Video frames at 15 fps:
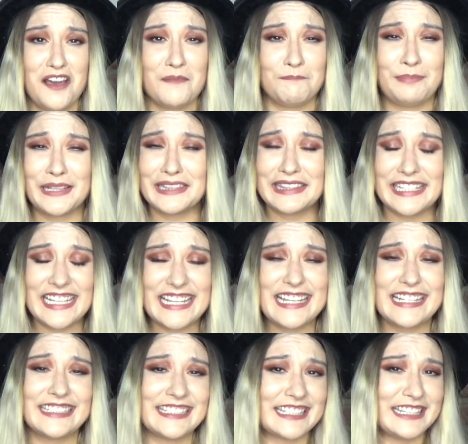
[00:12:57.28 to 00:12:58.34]

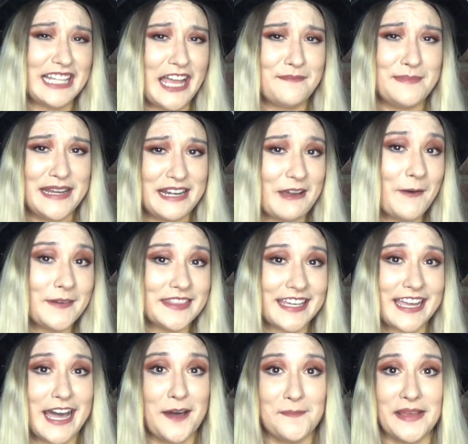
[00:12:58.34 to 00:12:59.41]
Please let me know in the
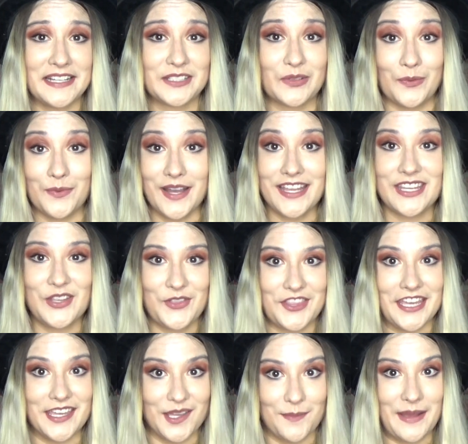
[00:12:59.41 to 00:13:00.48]
comments what you
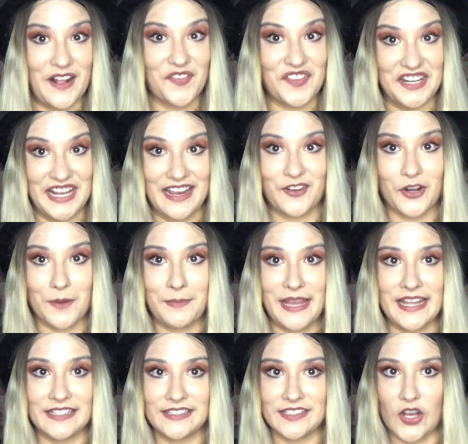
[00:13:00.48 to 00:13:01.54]
think about the
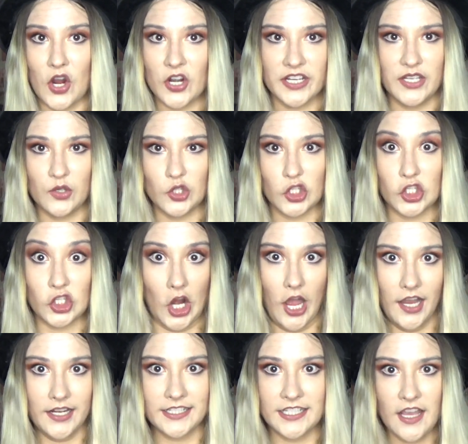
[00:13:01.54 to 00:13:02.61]
Necropants. Are you
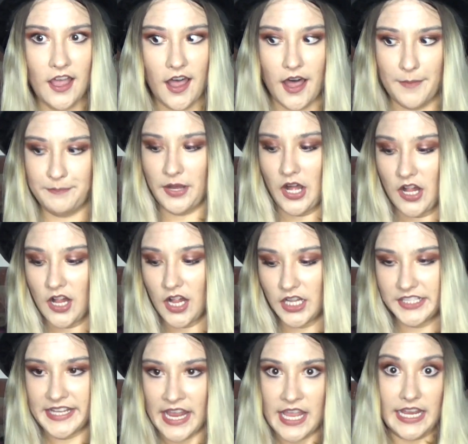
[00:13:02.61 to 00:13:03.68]
shocked,
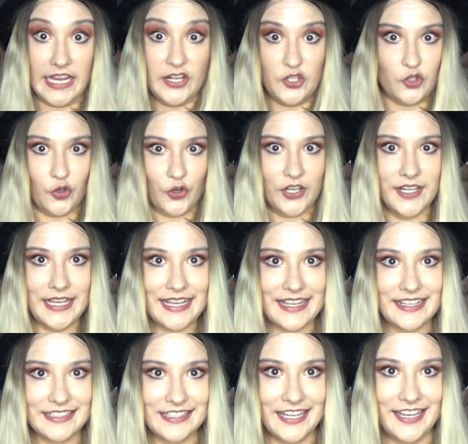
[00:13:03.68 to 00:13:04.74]
appalled, intrigued?